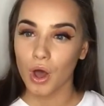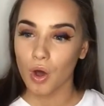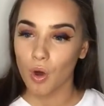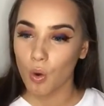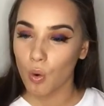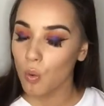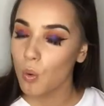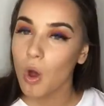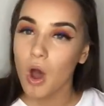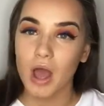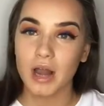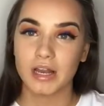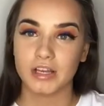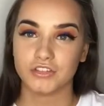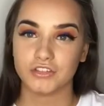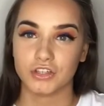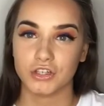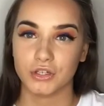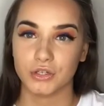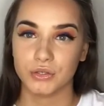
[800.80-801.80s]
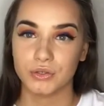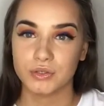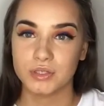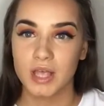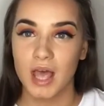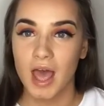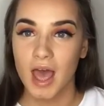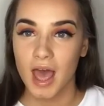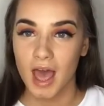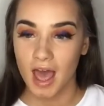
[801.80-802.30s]
all eyelash glues
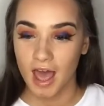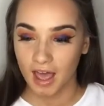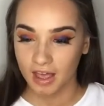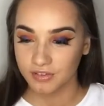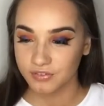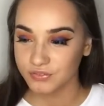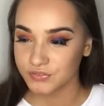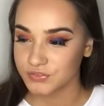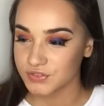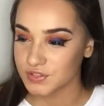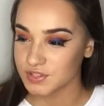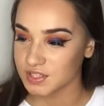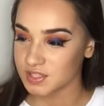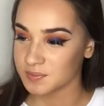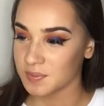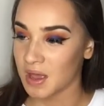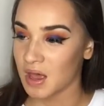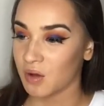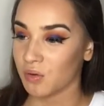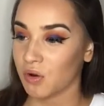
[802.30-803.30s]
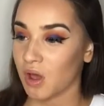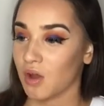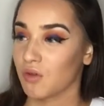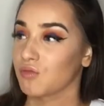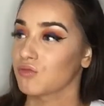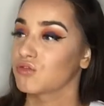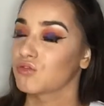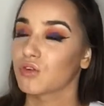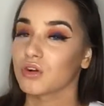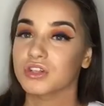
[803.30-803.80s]
have to smell like
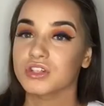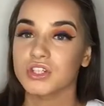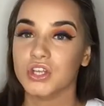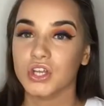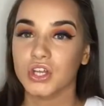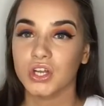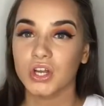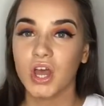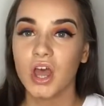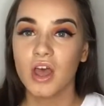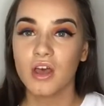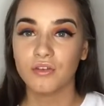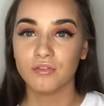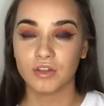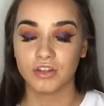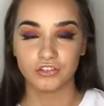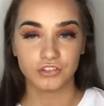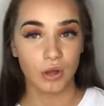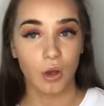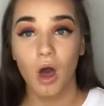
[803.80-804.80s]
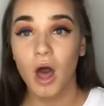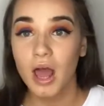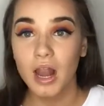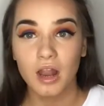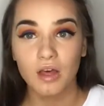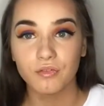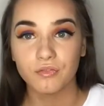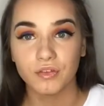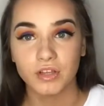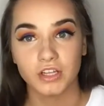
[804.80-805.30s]
rotten fish? Now I
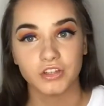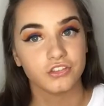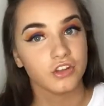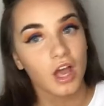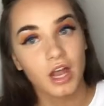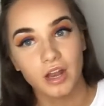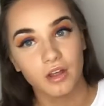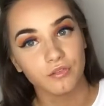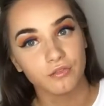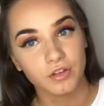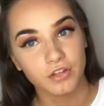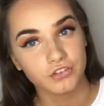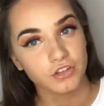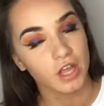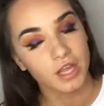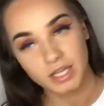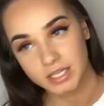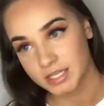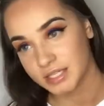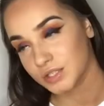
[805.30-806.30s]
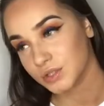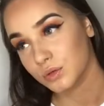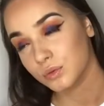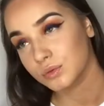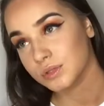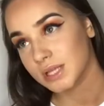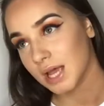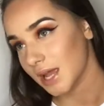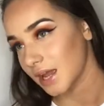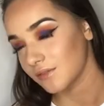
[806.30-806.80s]
love fish, I could use it all
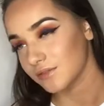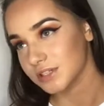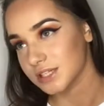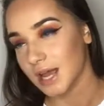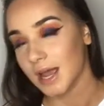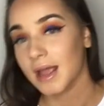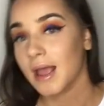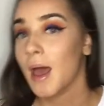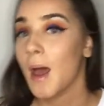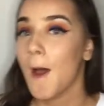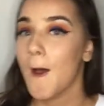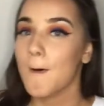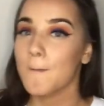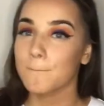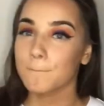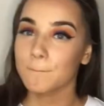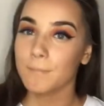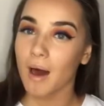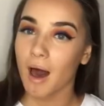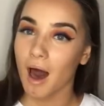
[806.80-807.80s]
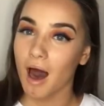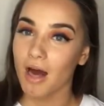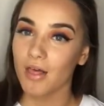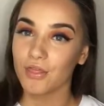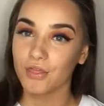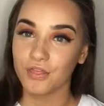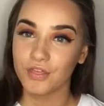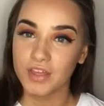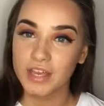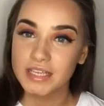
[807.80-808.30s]
day every day, but
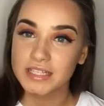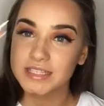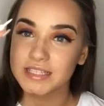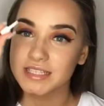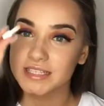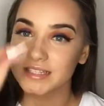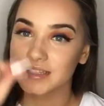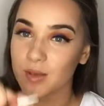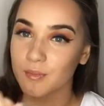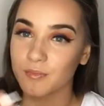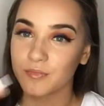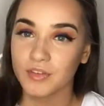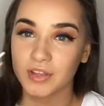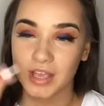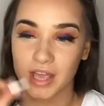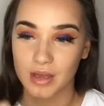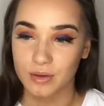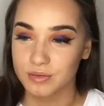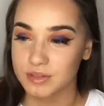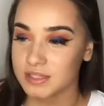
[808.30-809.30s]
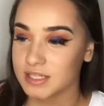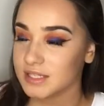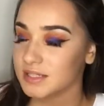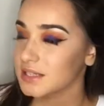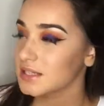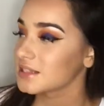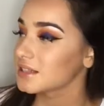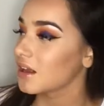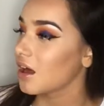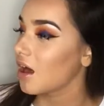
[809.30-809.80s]
this is something else. This
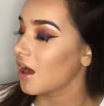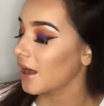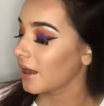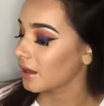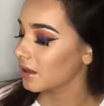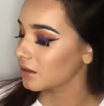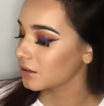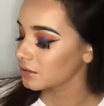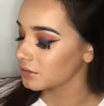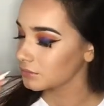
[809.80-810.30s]
is like